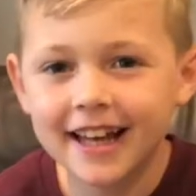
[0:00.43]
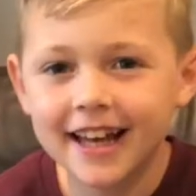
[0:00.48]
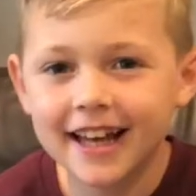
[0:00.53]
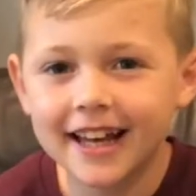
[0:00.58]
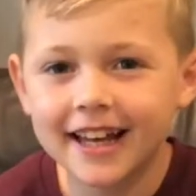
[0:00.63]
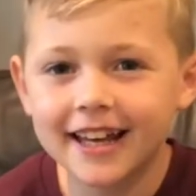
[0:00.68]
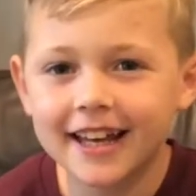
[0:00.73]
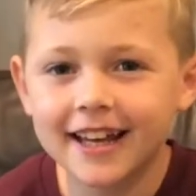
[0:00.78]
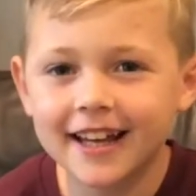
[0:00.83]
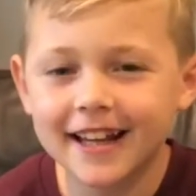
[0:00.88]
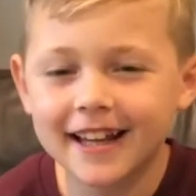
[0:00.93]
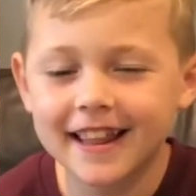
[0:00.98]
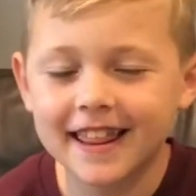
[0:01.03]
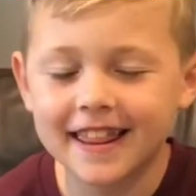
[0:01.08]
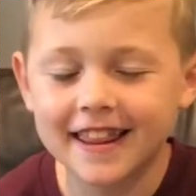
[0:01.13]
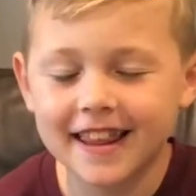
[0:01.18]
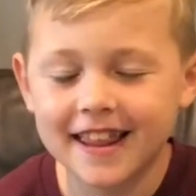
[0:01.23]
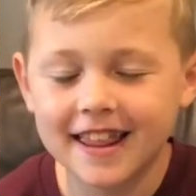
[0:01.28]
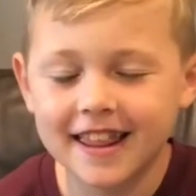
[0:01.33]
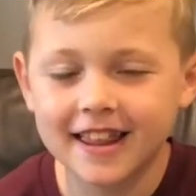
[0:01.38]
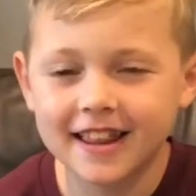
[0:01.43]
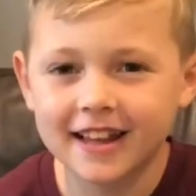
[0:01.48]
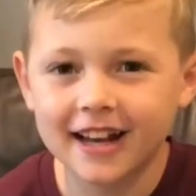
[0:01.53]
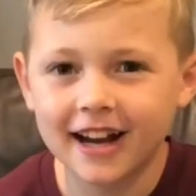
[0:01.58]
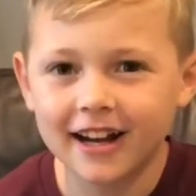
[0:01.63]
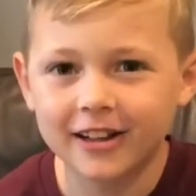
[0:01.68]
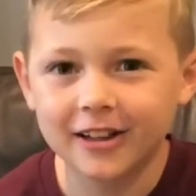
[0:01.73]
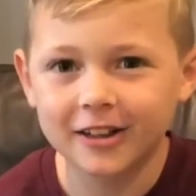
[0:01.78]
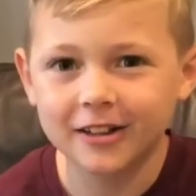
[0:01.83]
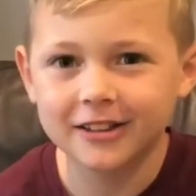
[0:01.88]
Hey kids, this is
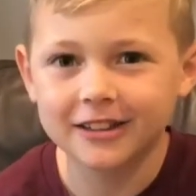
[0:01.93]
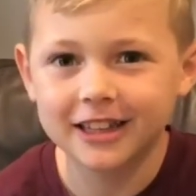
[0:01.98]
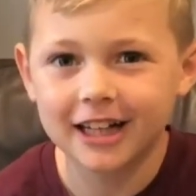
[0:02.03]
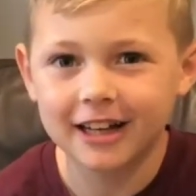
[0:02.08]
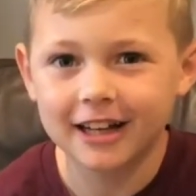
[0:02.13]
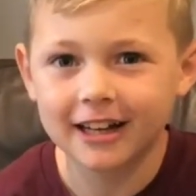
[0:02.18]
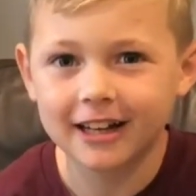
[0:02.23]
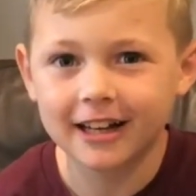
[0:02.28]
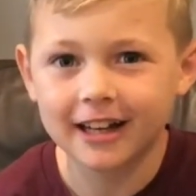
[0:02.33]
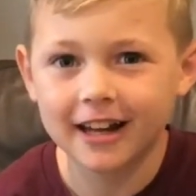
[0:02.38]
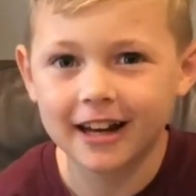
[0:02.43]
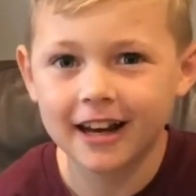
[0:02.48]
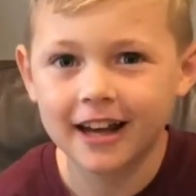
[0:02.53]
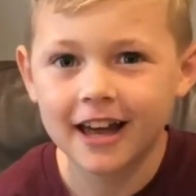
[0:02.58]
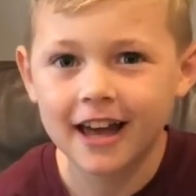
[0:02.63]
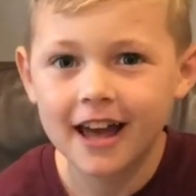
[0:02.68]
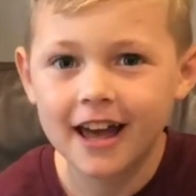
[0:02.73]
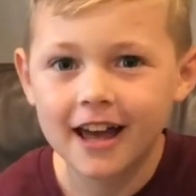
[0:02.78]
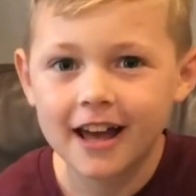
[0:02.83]
Tyler checking in.